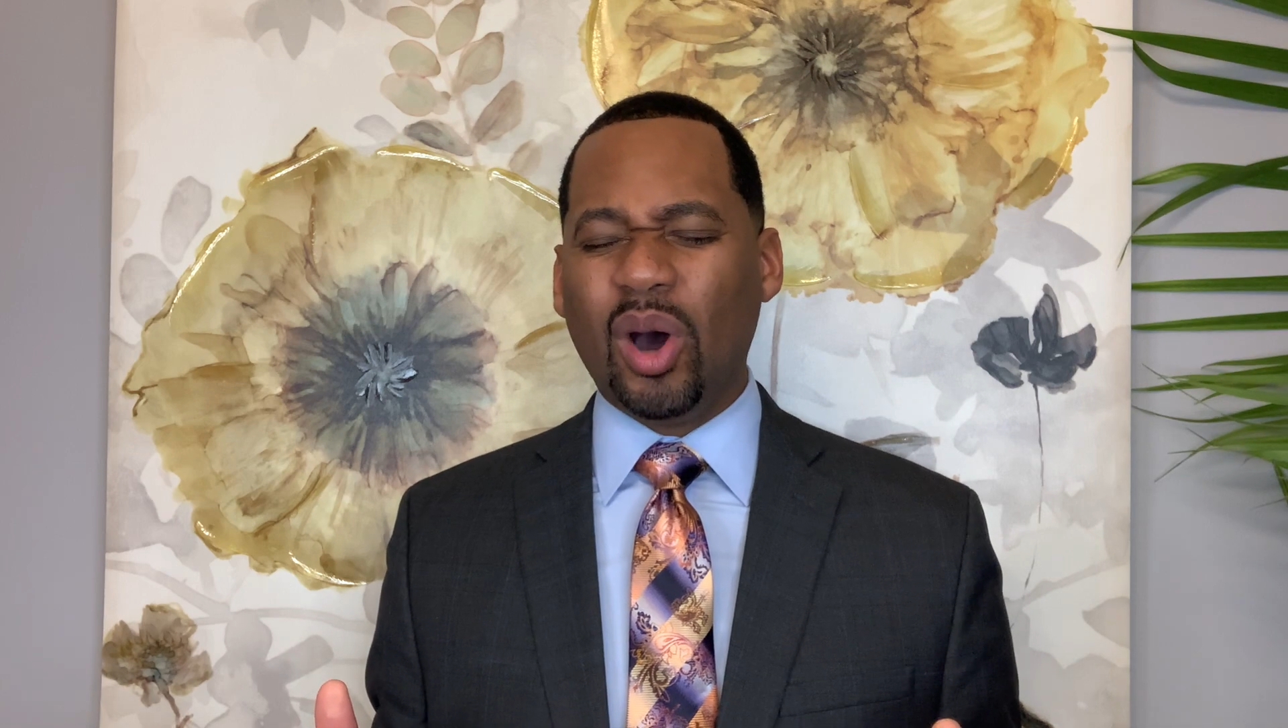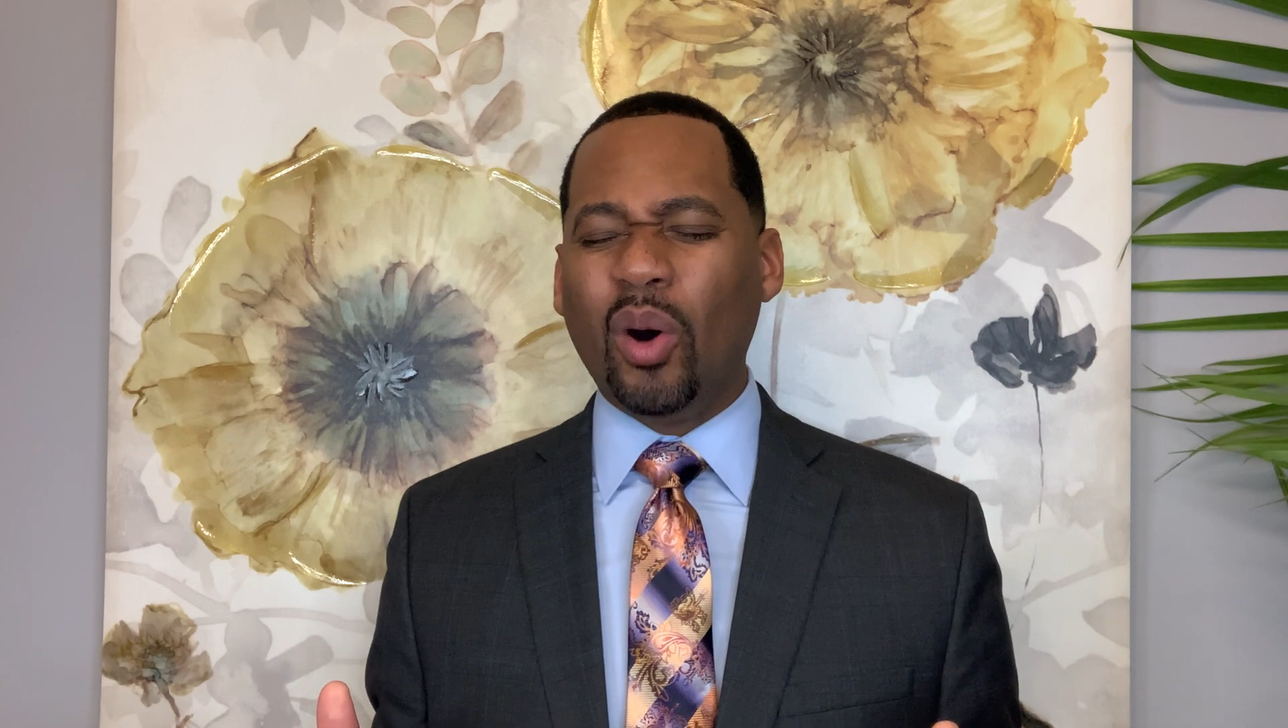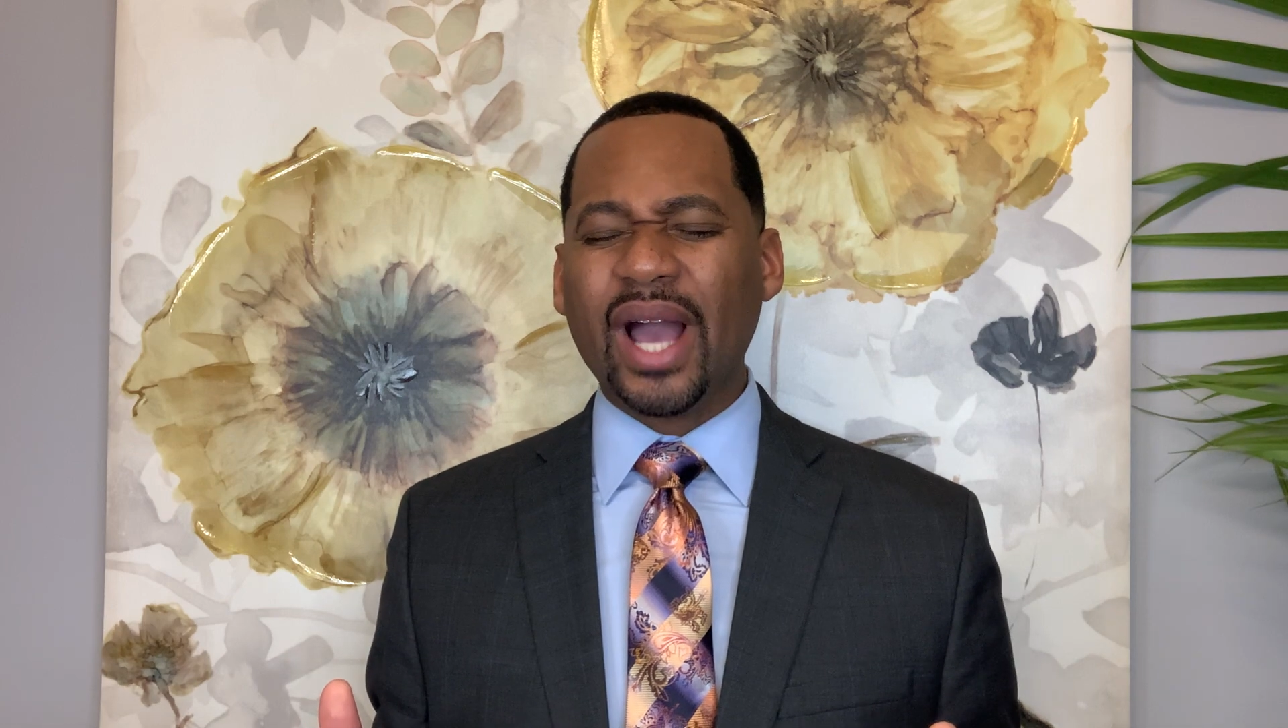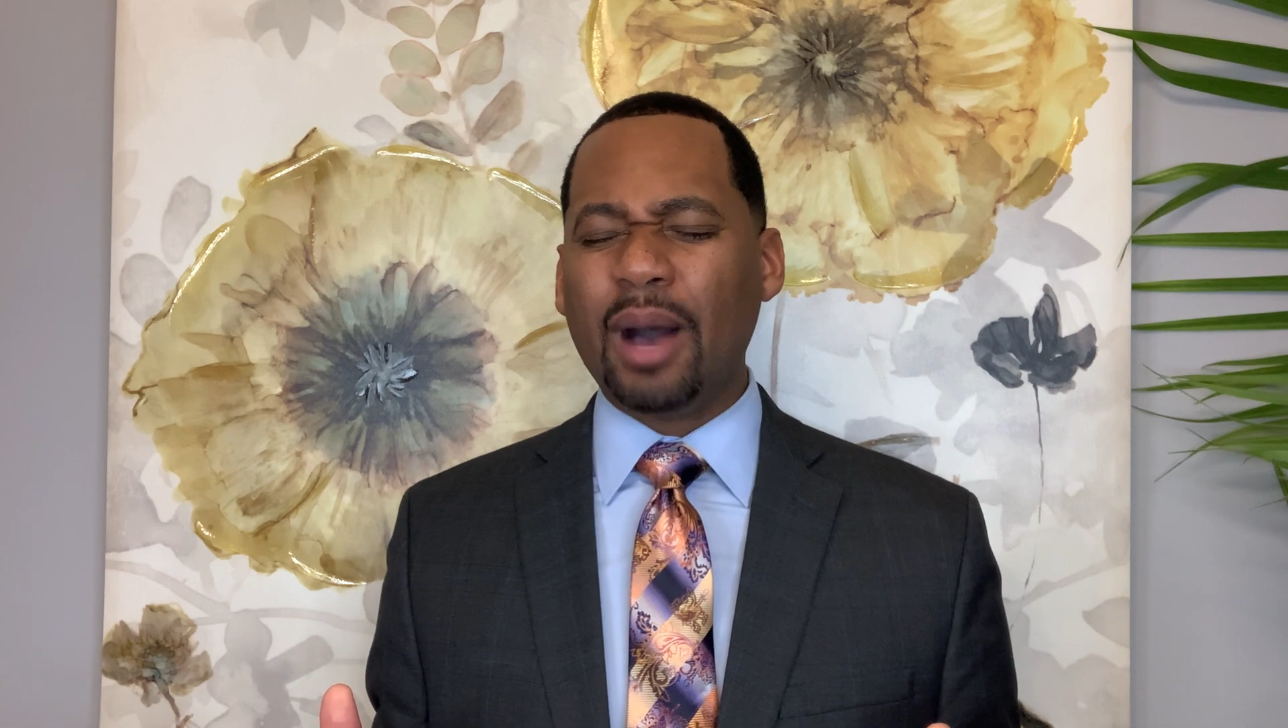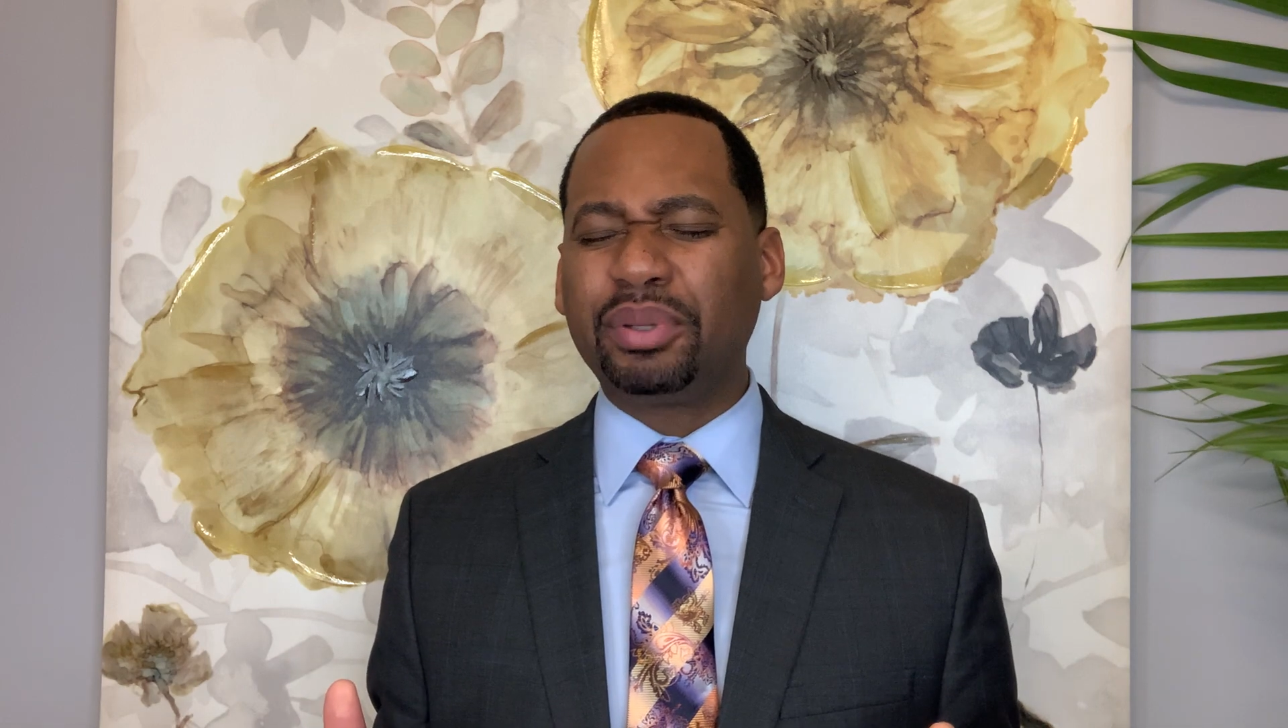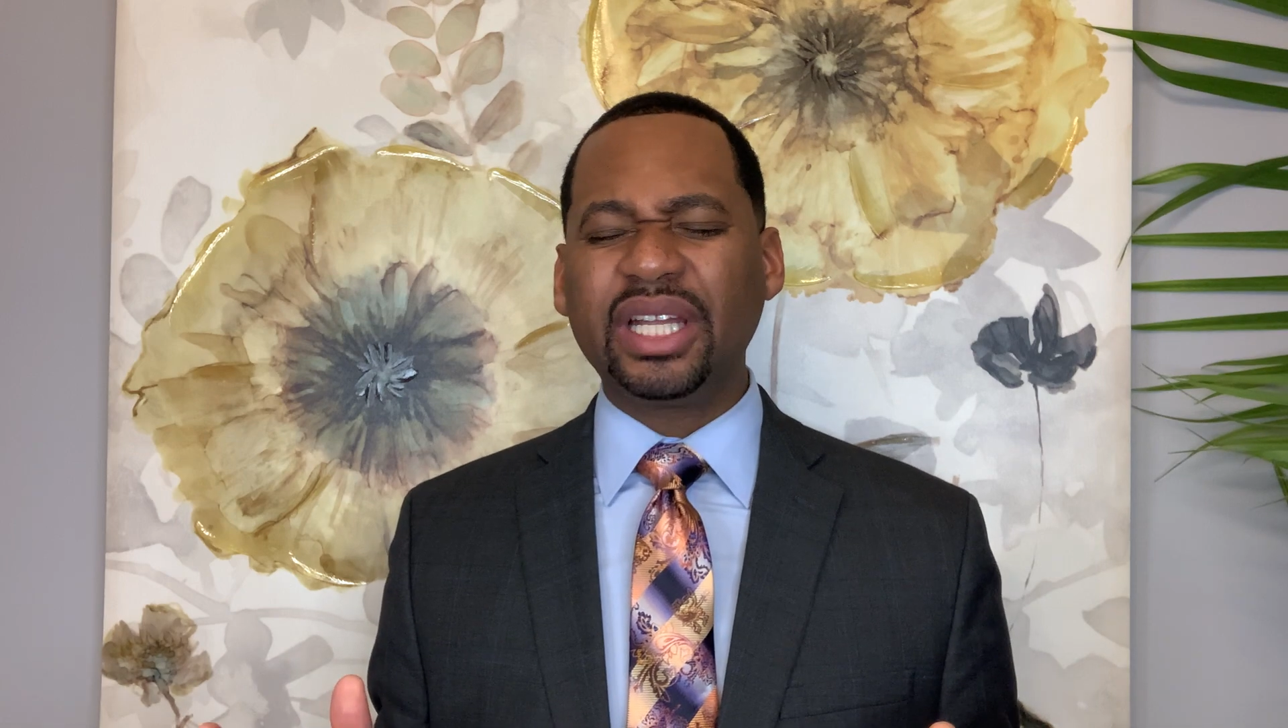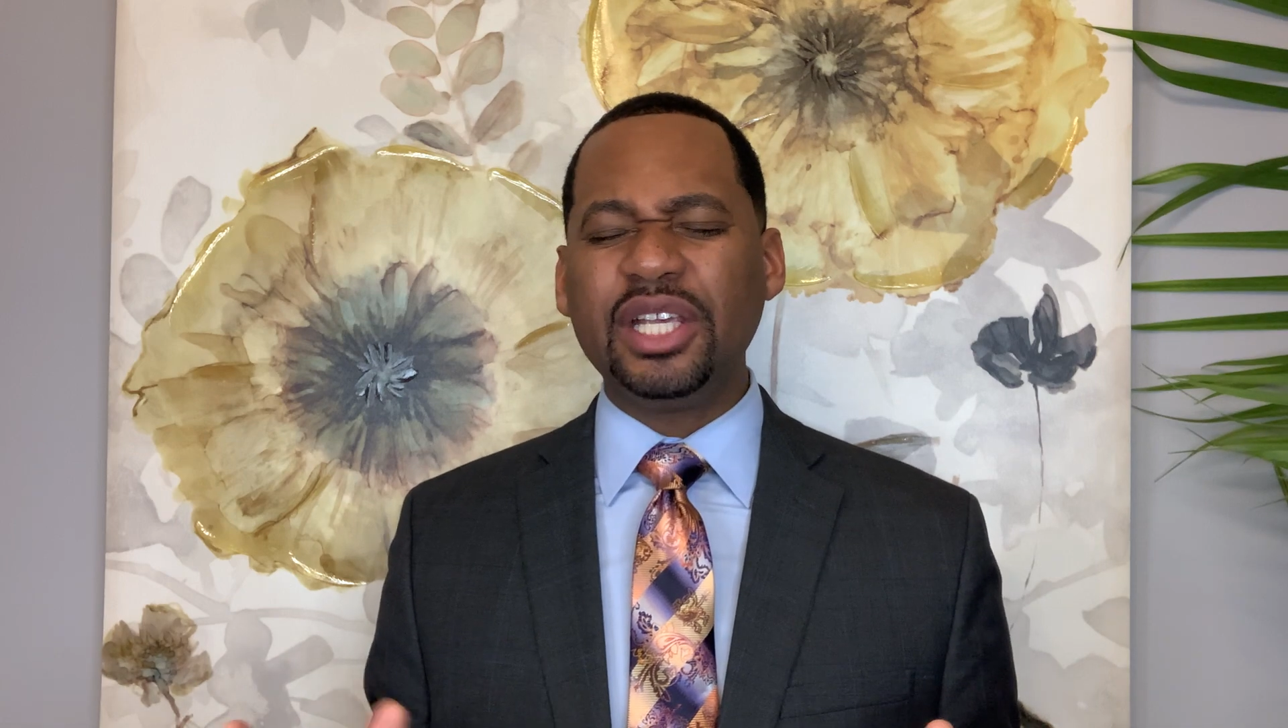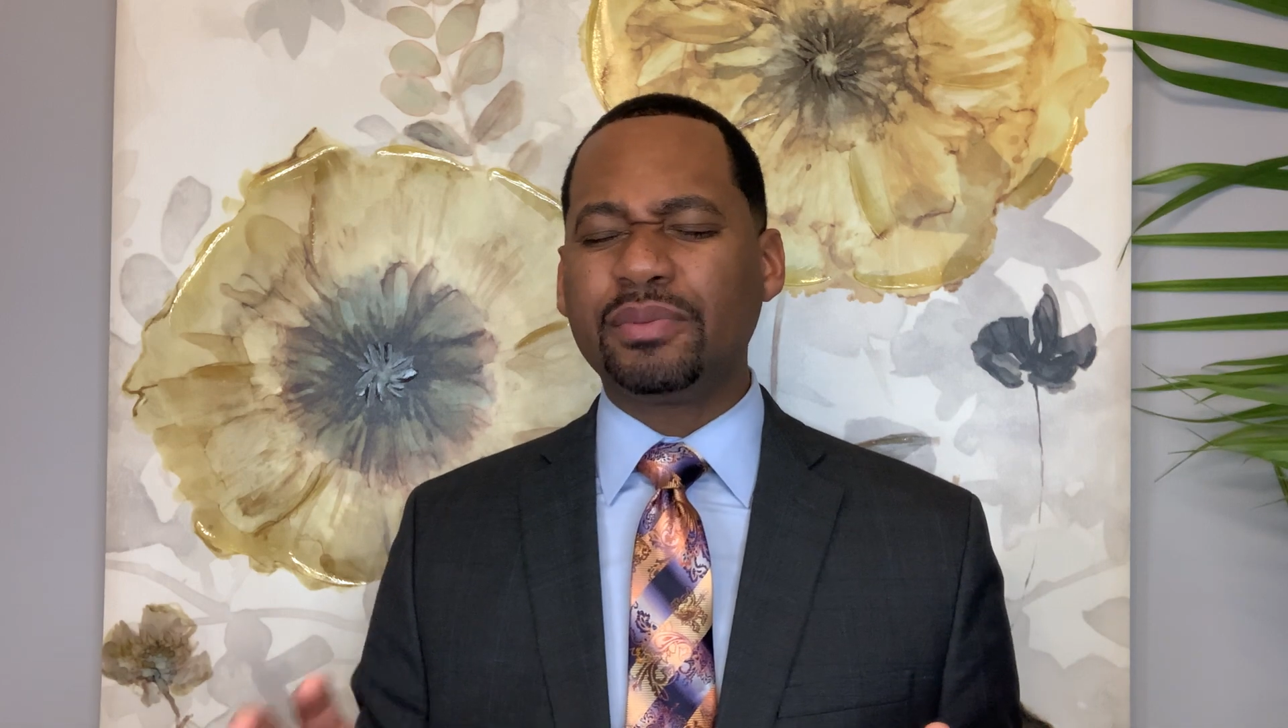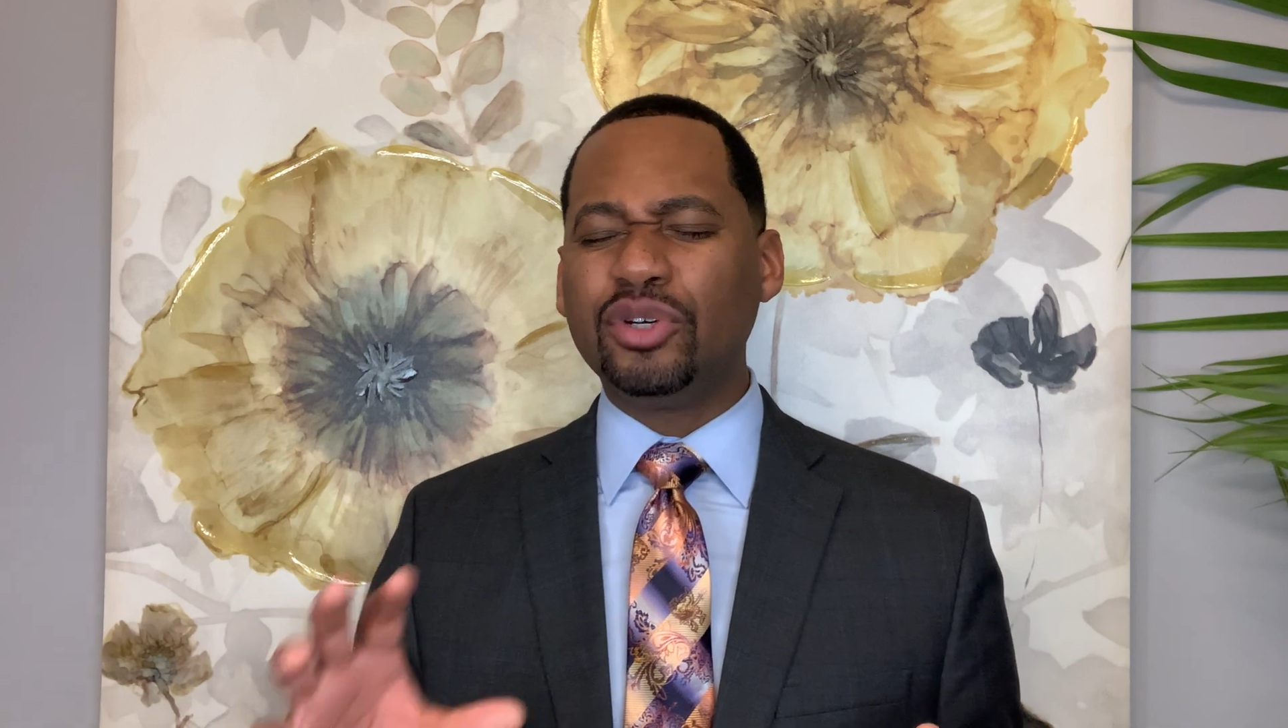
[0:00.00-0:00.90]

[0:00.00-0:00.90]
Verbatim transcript: Oh, God, please